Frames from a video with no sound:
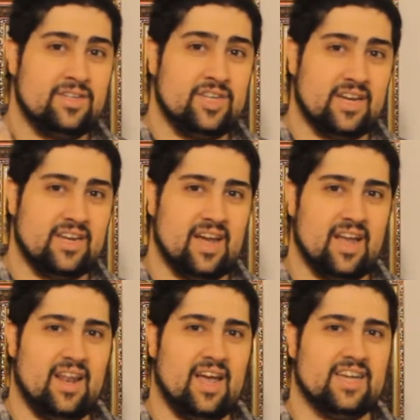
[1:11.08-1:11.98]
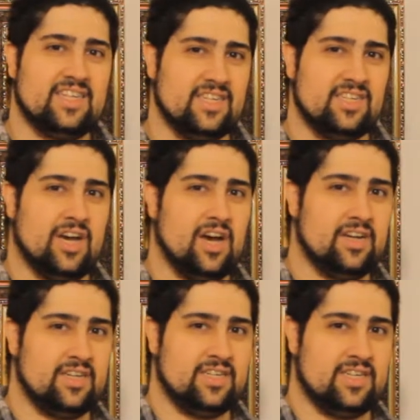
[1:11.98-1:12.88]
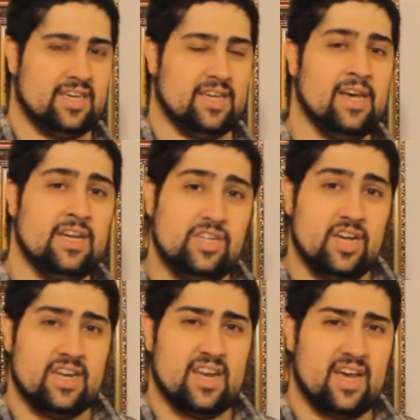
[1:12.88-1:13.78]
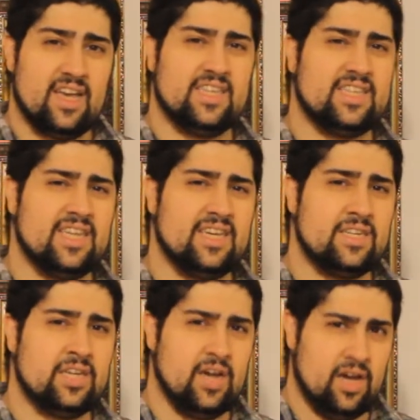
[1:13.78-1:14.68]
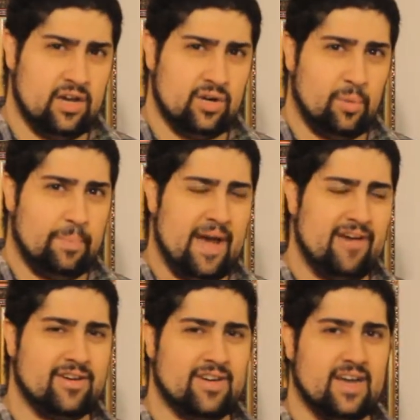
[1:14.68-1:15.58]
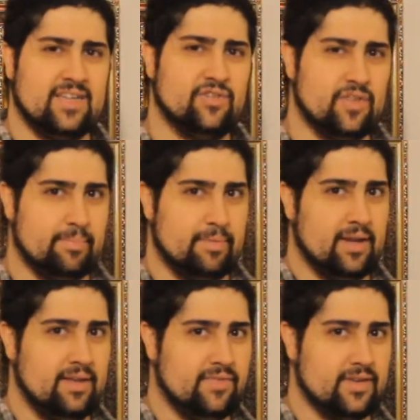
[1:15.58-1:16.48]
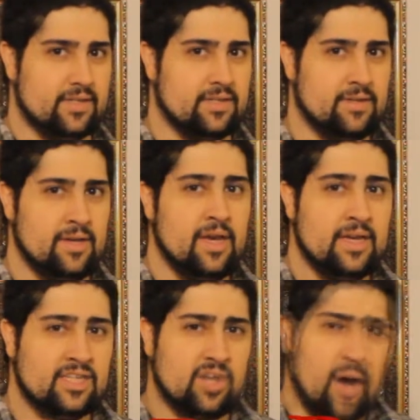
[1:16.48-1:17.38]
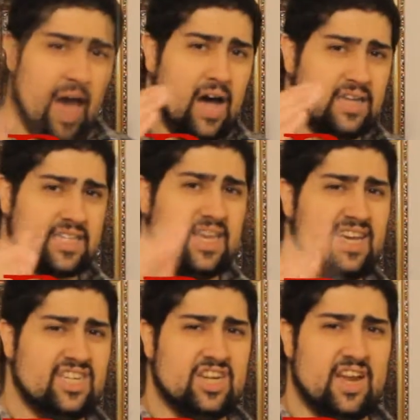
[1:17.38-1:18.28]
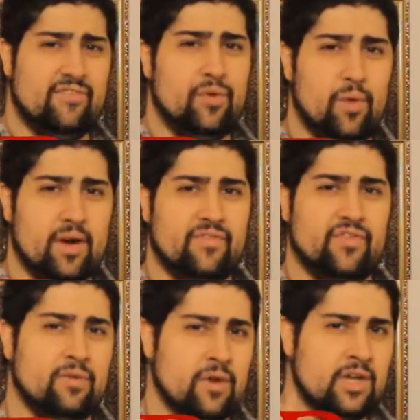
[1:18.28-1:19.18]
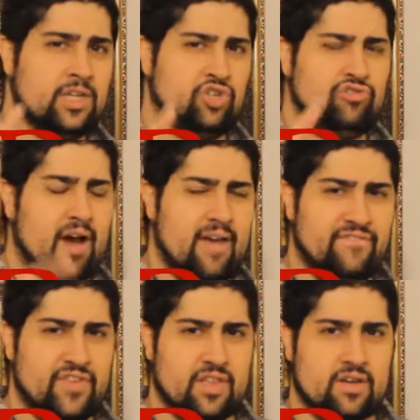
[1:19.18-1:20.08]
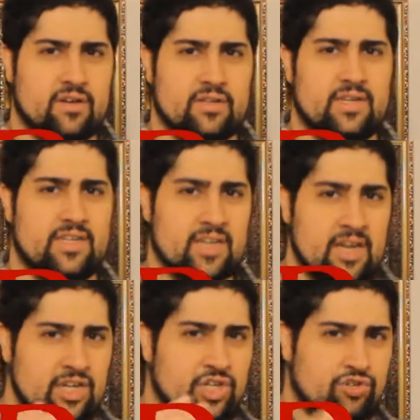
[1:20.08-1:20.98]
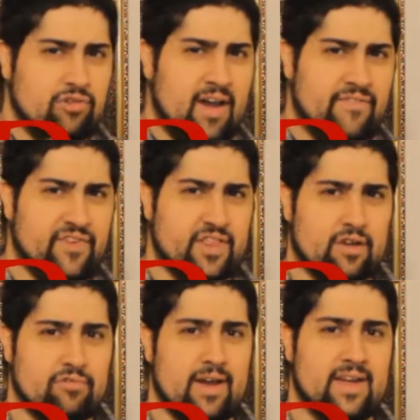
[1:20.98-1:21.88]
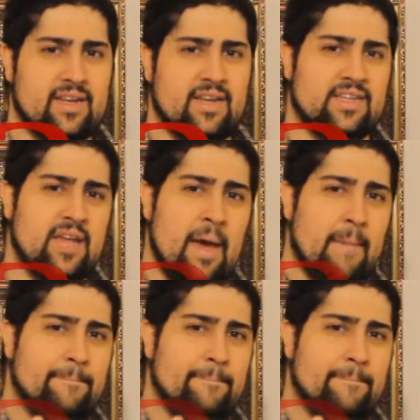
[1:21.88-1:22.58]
Jannah lasts eternity. Jannah is the eternal paradise for the believers. So I'm asking each and every one of you, strive for the goodness, strive for the greatness,